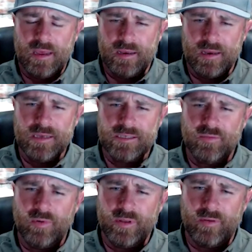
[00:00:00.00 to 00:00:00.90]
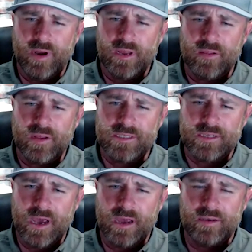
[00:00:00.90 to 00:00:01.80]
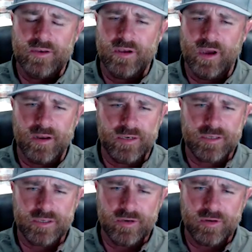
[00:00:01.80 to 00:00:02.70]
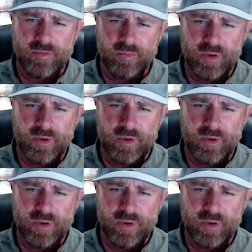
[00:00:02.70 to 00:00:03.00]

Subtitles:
and he's the one that regulates that. And you kind of just you